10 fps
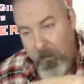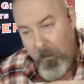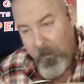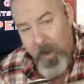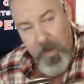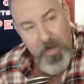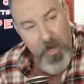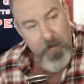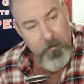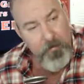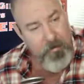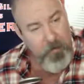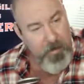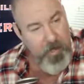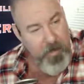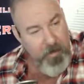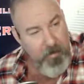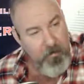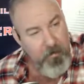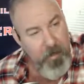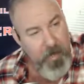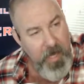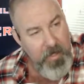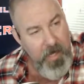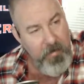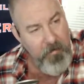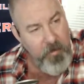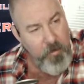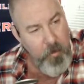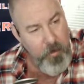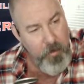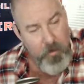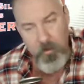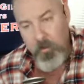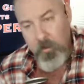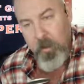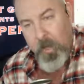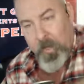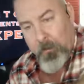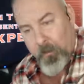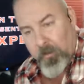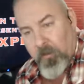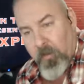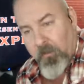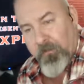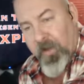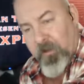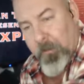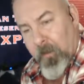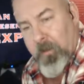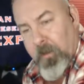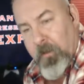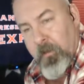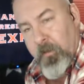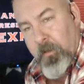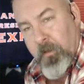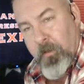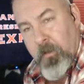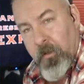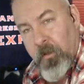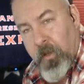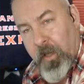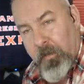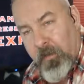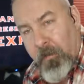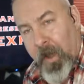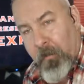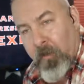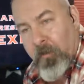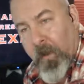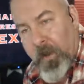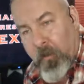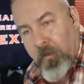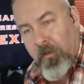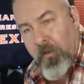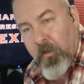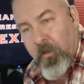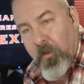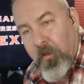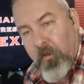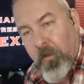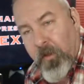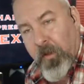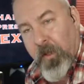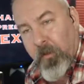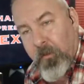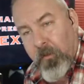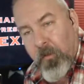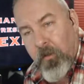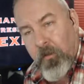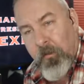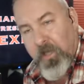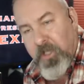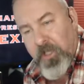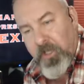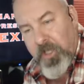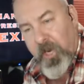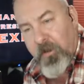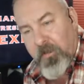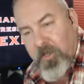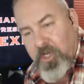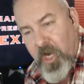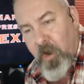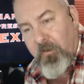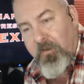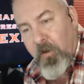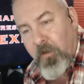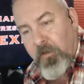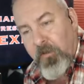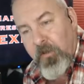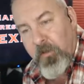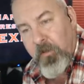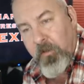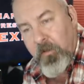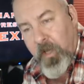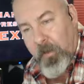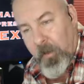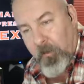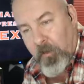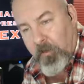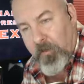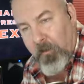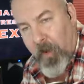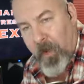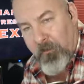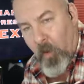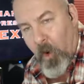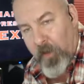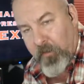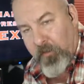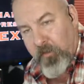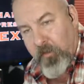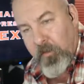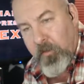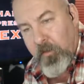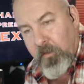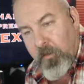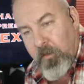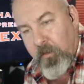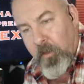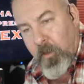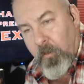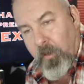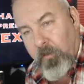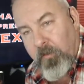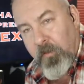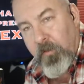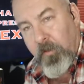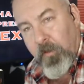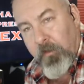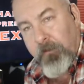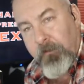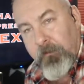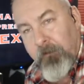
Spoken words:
put my, let's see what I got here. I got you guys on Twitter. I gotta put this one on Facebook. I got these bad boys backwards. So there you go. Make sure you're sharing this show, folks. And I'm losing my voice. There it was. Hold on.